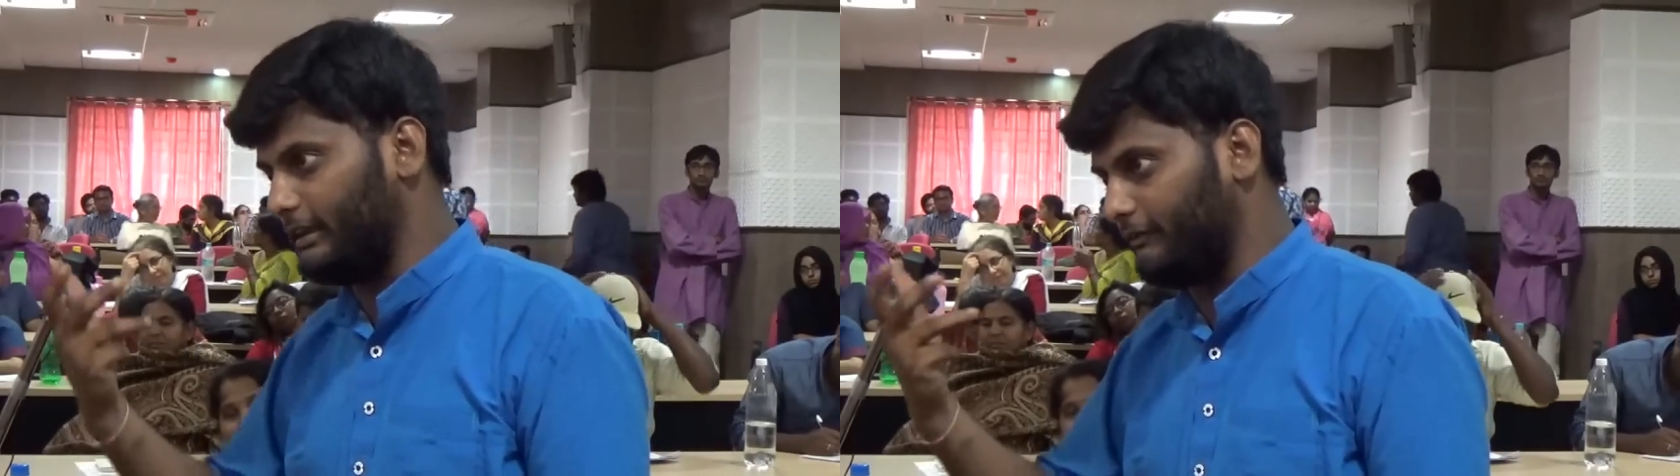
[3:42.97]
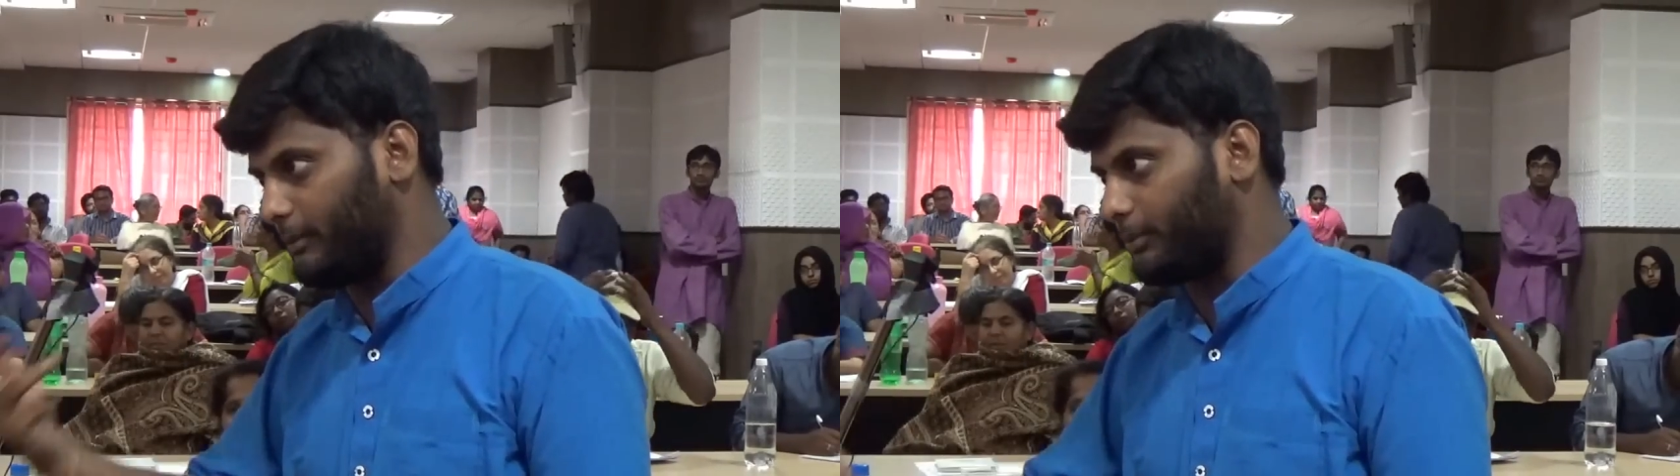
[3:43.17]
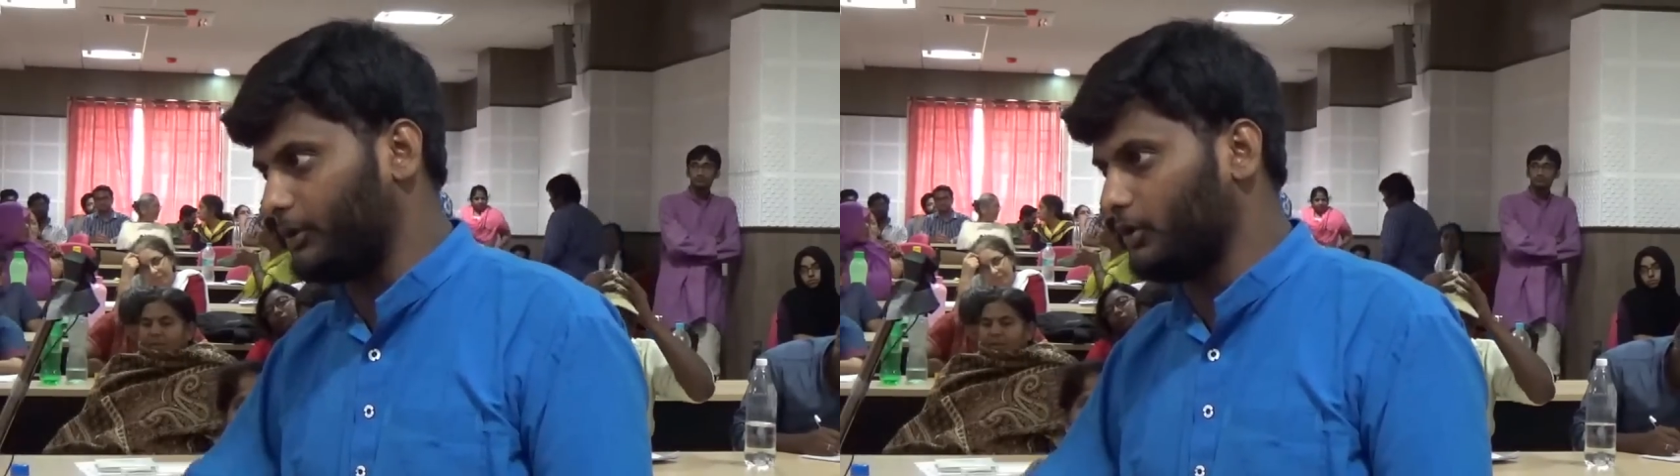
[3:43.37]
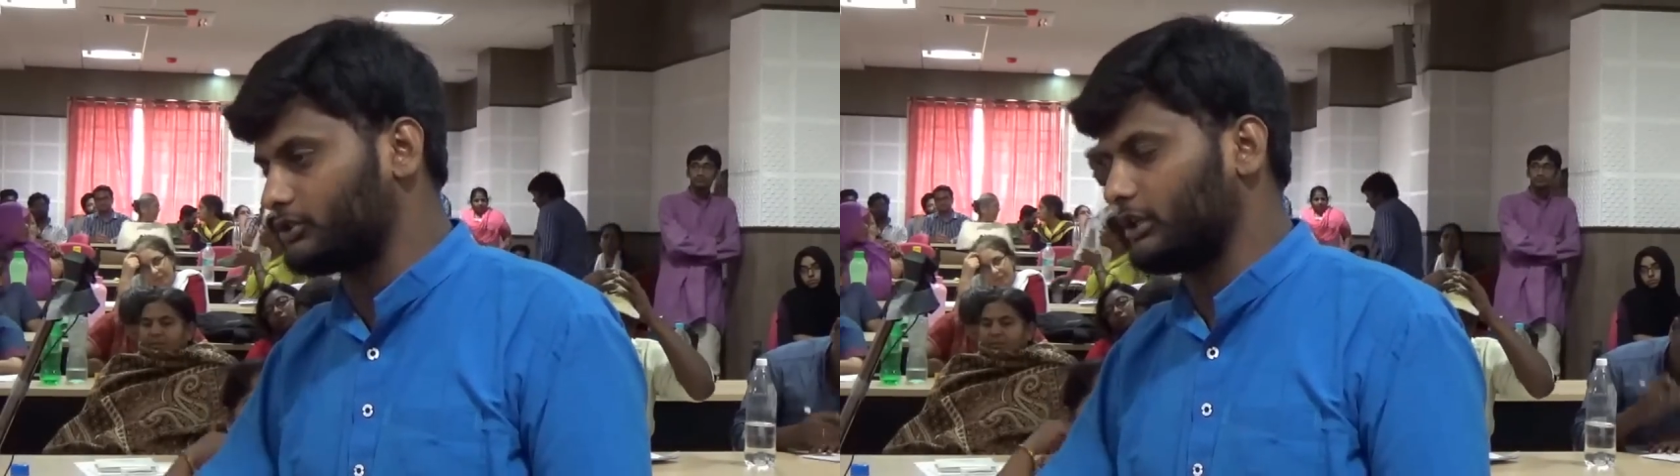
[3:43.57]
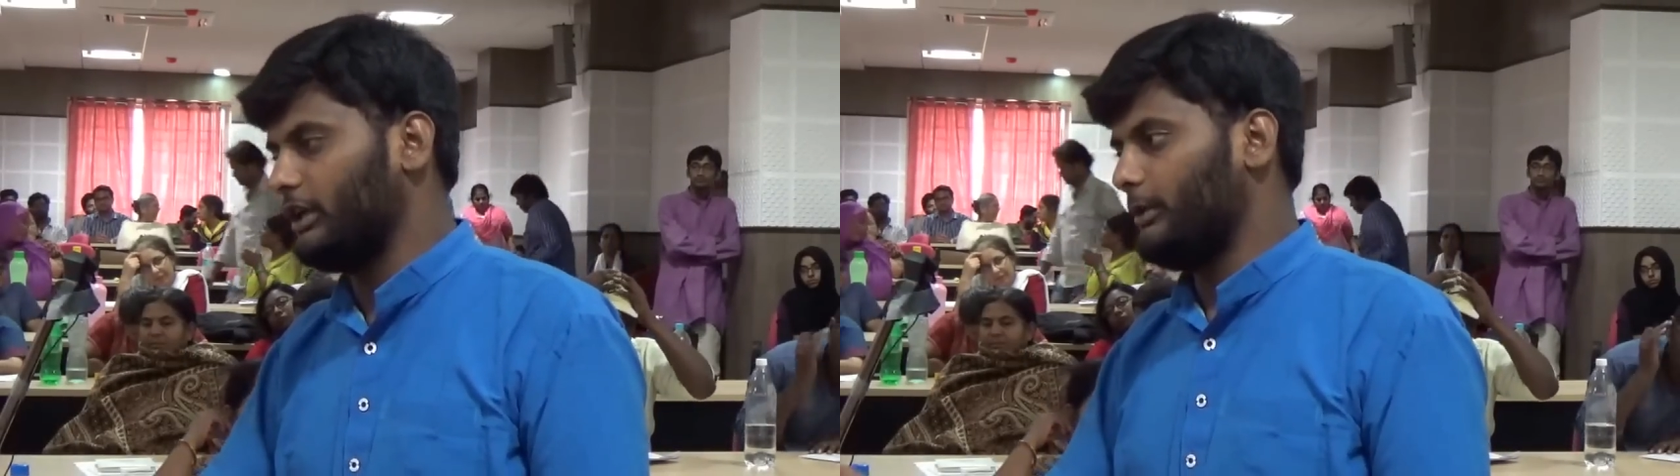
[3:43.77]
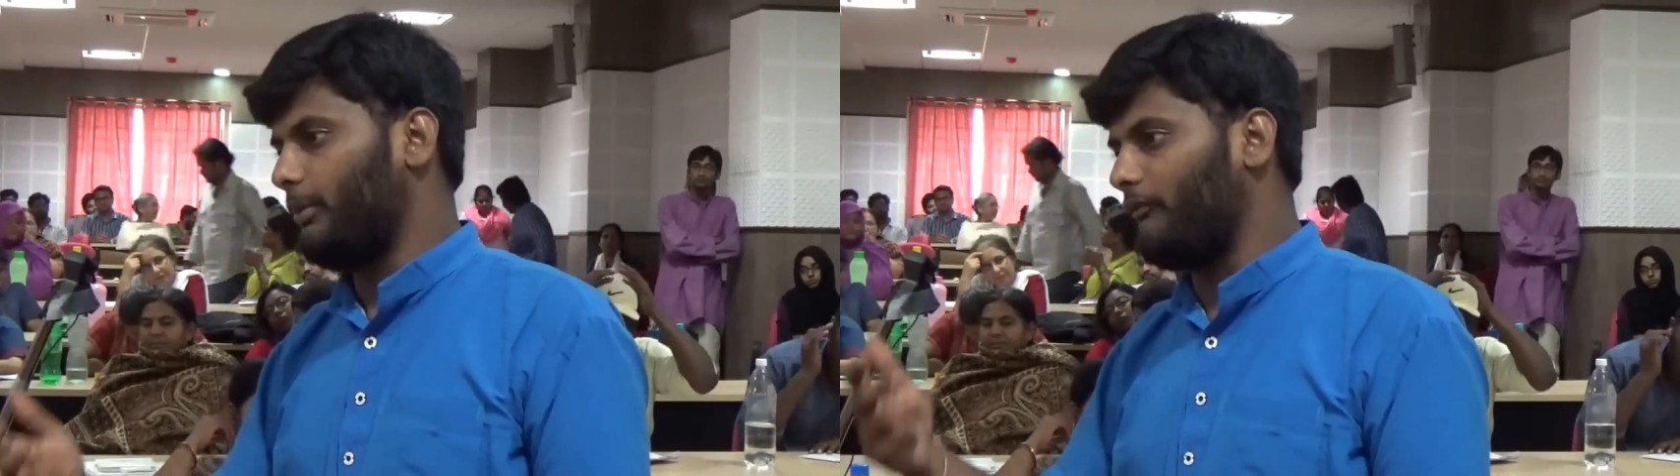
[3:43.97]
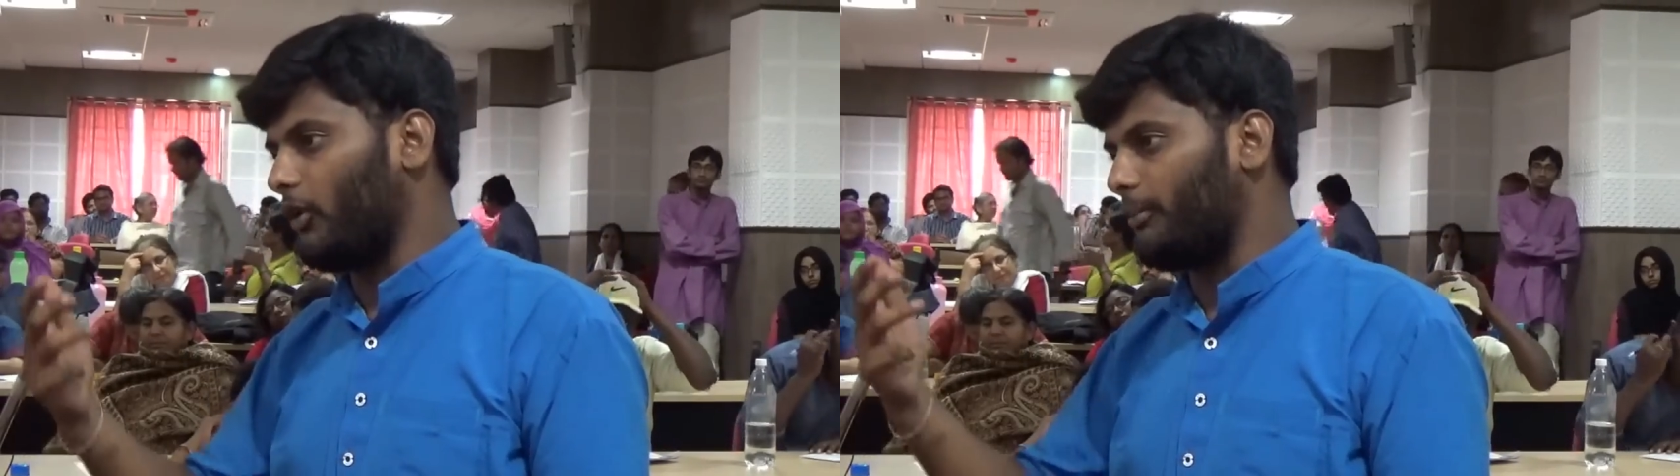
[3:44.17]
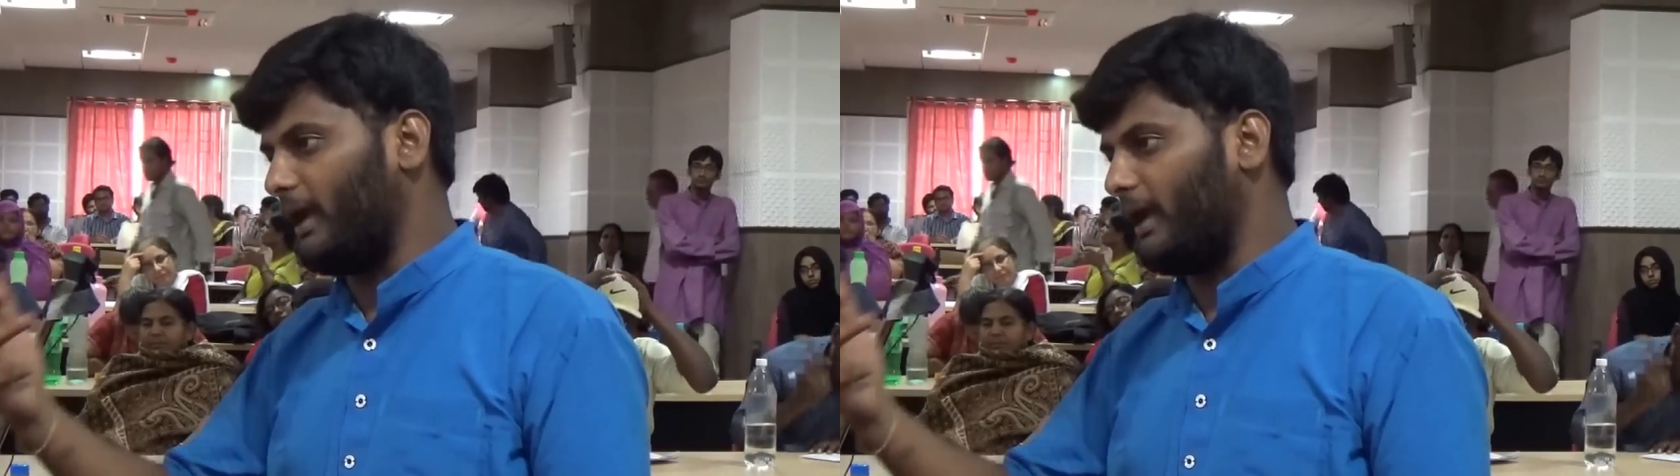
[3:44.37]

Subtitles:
and they were produced before